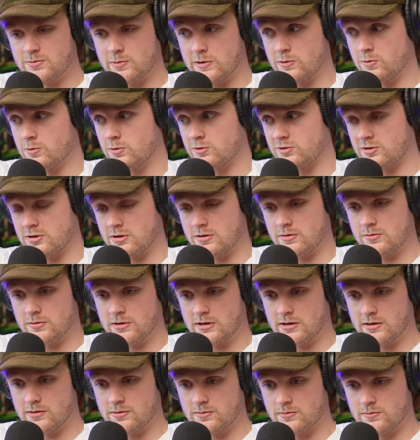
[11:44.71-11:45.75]
We're also,
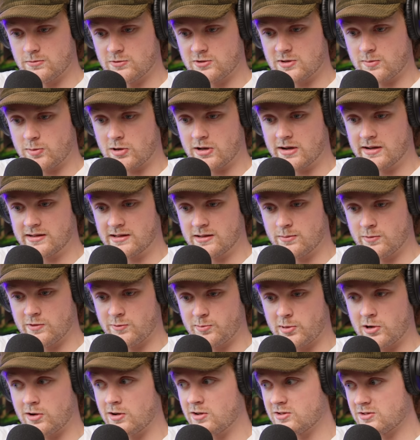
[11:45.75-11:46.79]
supplying them with
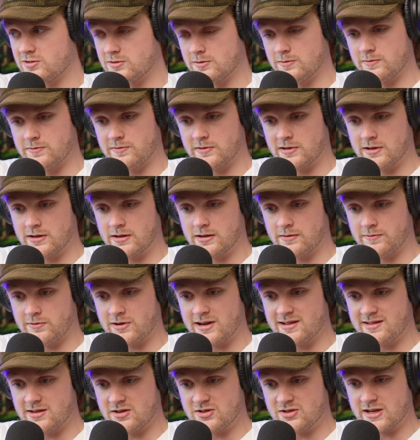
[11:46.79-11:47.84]
parts of
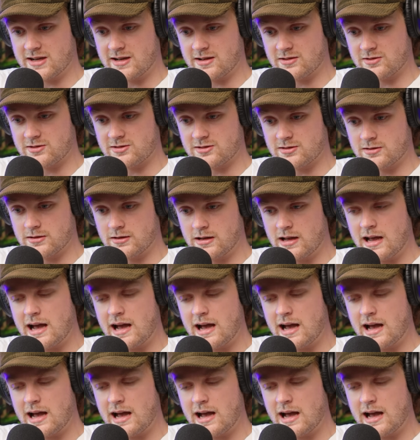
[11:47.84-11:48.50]
fighter jets.